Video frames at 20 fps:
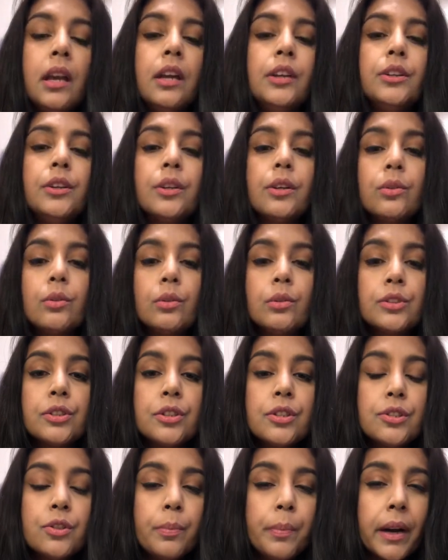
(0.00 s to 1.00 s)
You can also
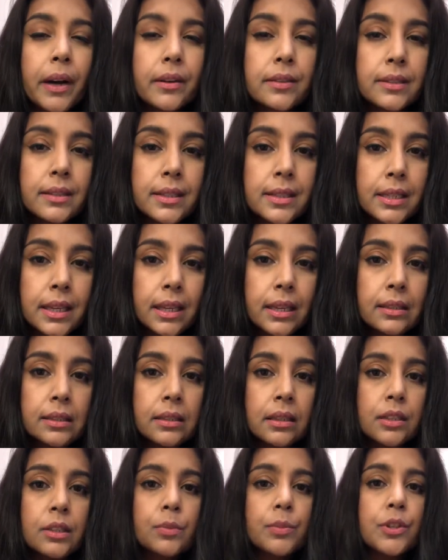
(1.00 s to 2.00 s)
do
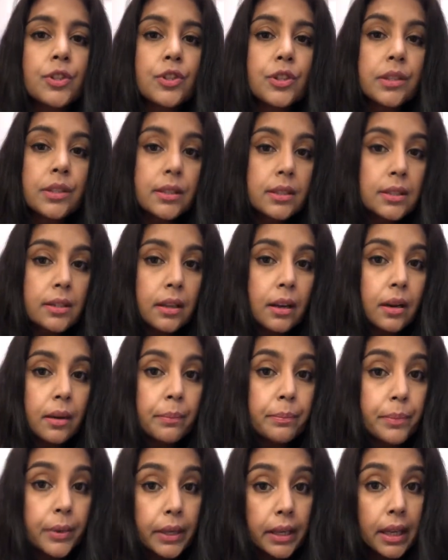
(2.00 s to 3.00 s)
paracentesis, which is uh,
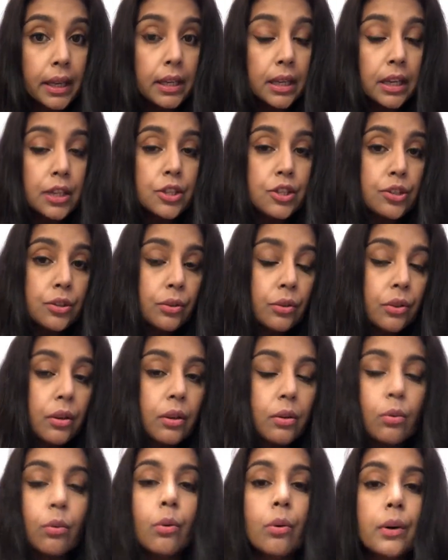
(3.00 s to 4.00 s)
pricking into the
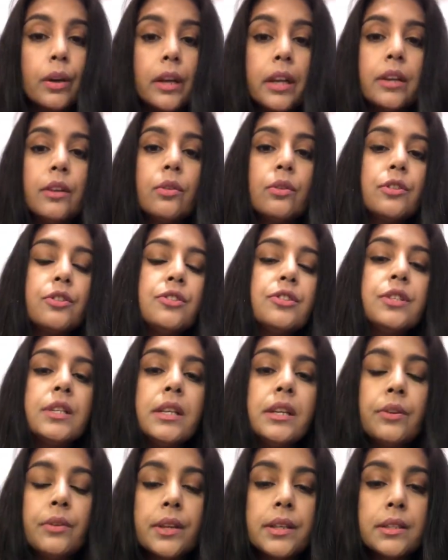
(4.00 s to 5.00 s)
cornea in order to
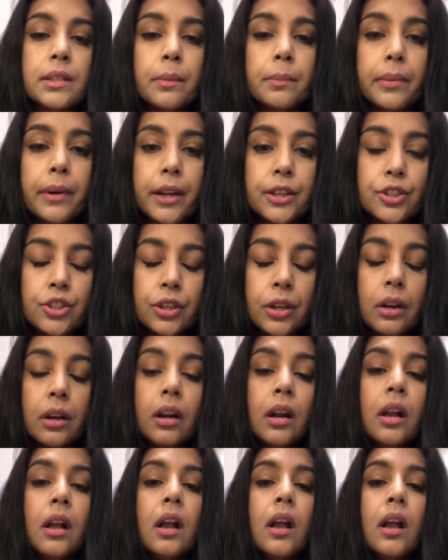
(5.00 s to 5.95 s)
decrease the pressure.